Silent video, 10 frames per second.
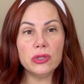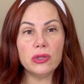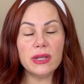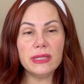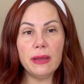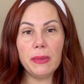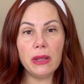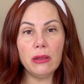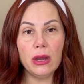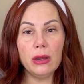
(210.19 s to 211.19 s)
So I set my
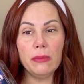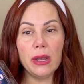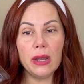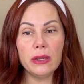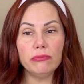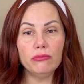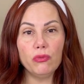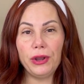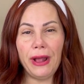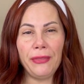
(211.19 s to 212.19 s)
alarm and I
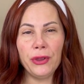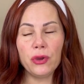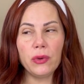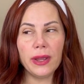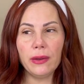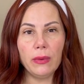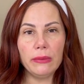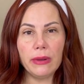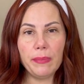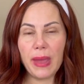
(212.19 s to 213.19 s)
went on there quick and went
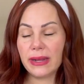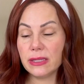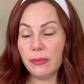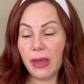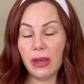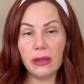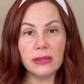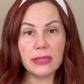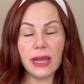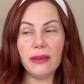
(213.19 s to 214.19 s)
right back to bed
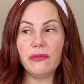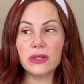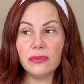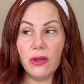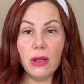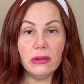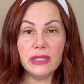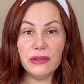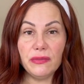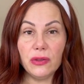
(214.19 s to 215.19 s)
because I, first of all,
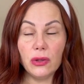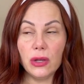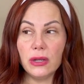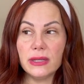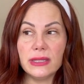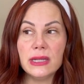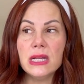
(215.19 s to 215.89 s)
didn't feel good because